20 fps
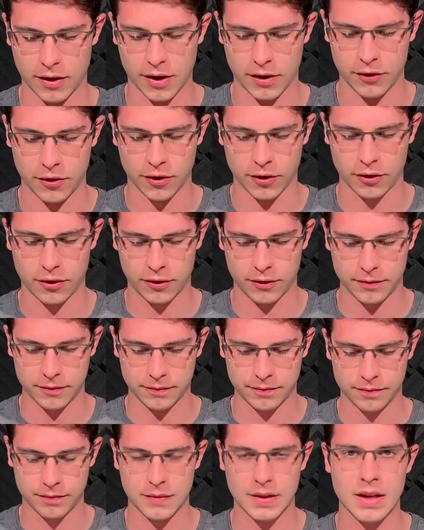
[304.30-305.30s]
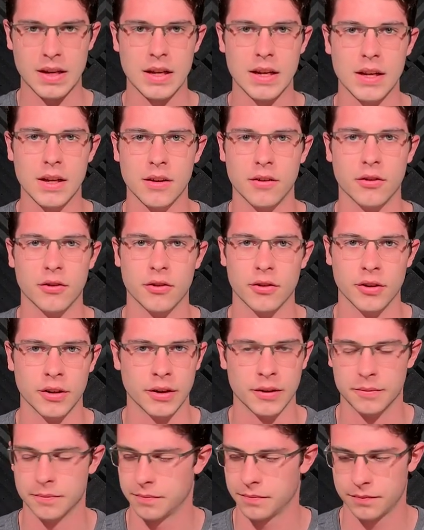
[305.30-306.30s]
it just
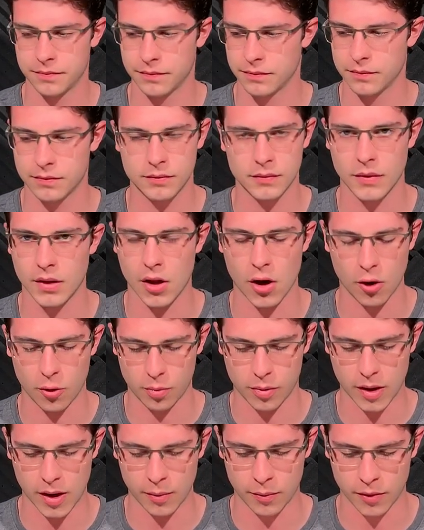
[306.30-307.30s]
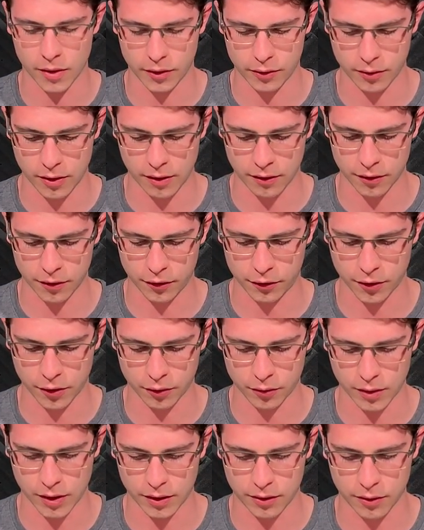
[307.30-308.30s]
easily, no problem whatsoever, just goes
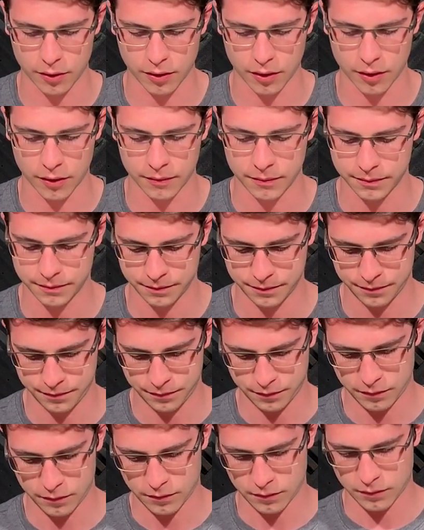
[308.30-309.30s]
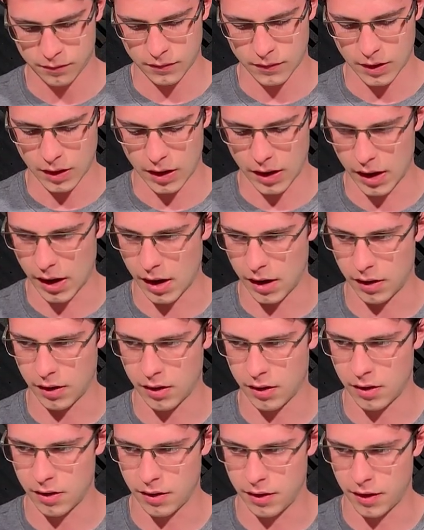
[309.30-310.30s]
right through there. And
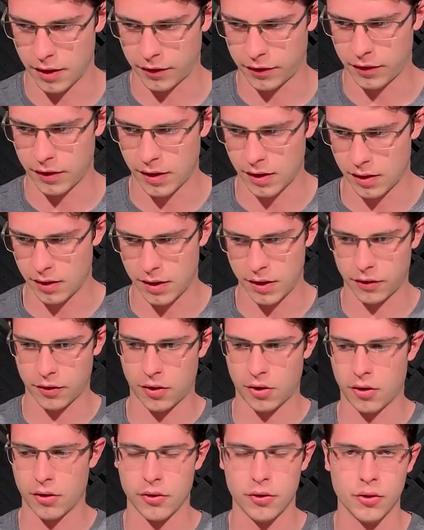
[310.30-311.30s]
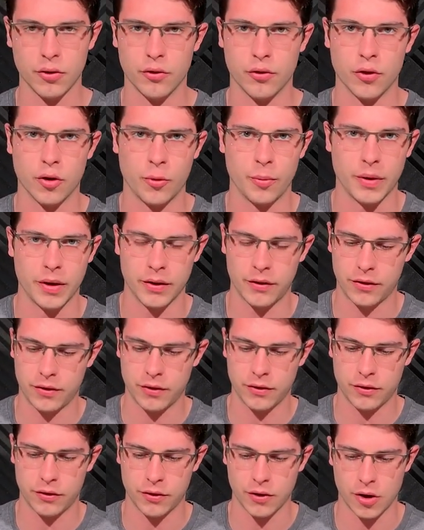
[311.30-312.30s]
these are new drill
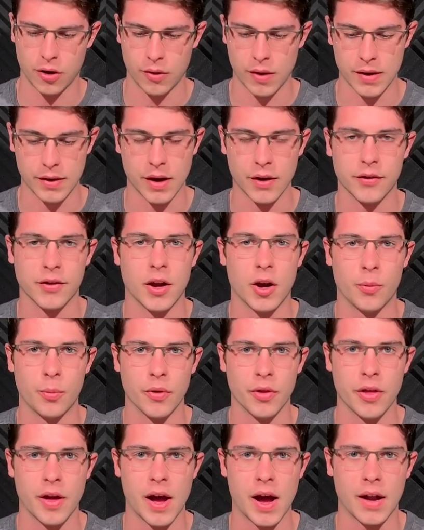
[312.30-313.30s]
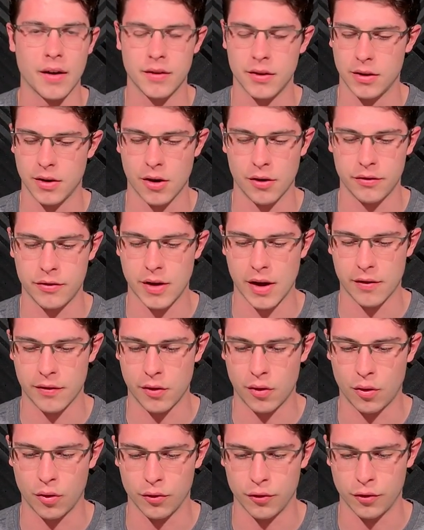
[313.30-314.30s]
bits, so it does help with that. You know, if you have
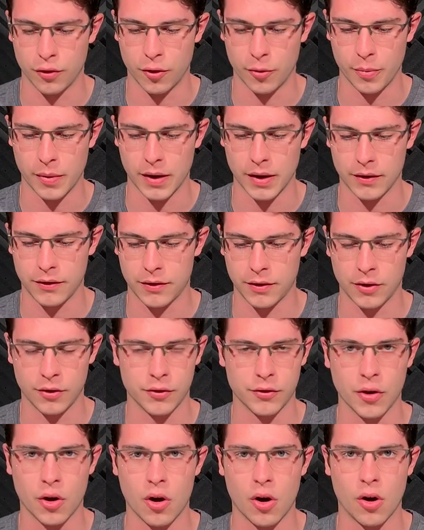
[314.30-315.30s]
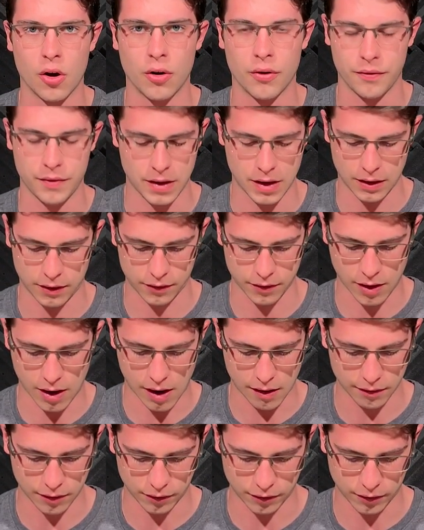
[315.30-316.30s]
old drill bits or dull, it's
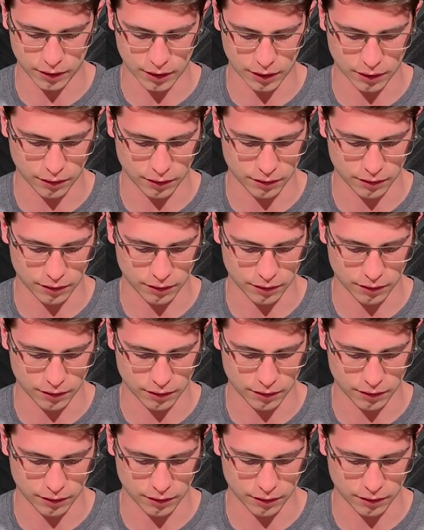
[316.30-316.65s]
obviously